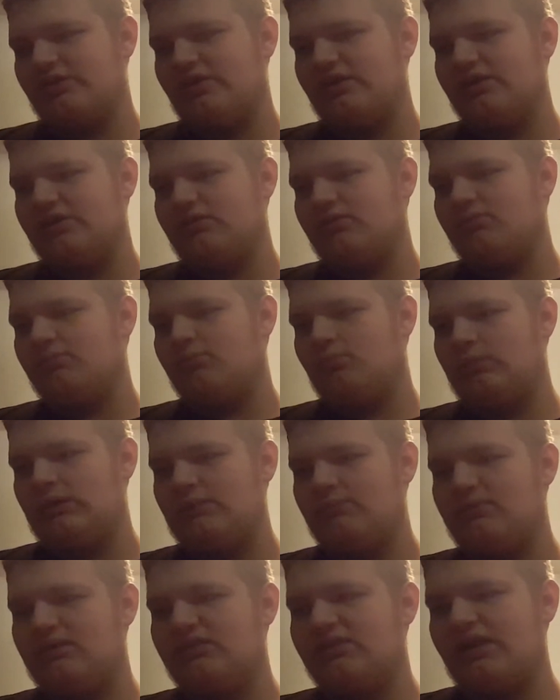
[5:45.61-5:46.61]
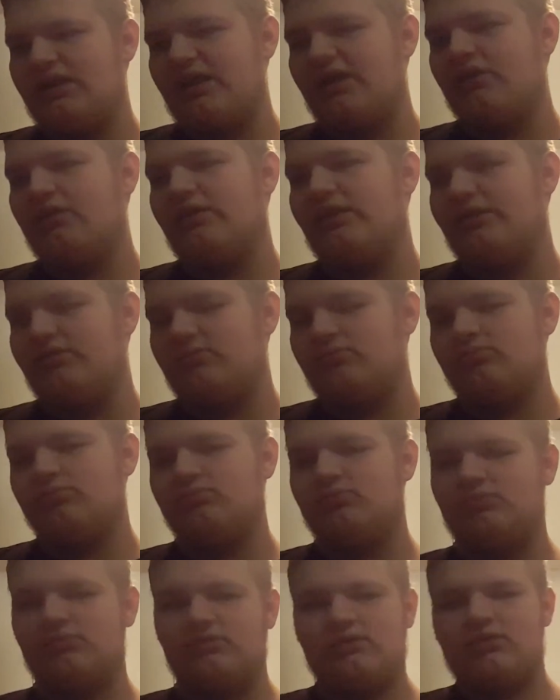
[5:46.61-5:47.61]
You can meet me there, and
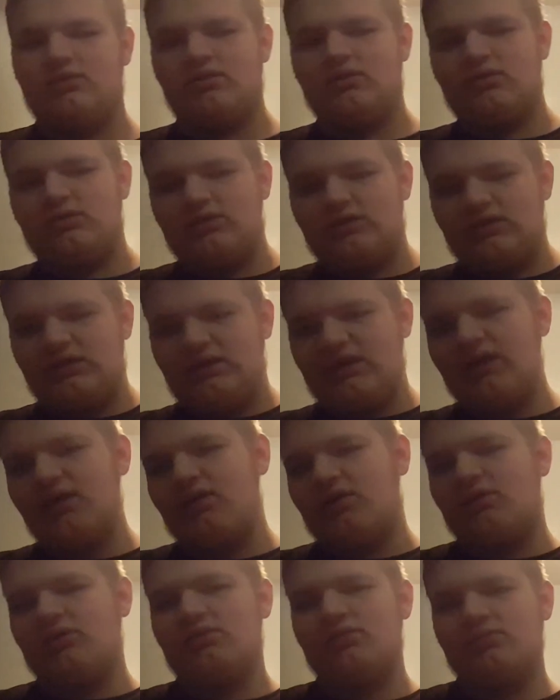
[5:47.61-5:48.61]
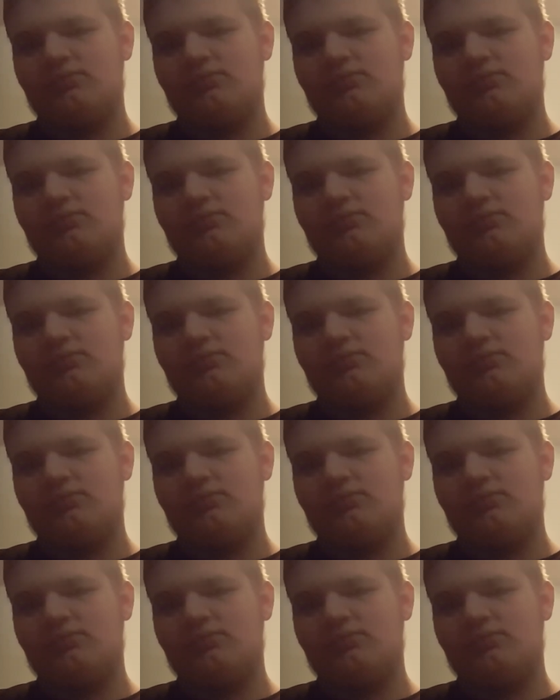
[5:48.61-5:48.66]
yeah.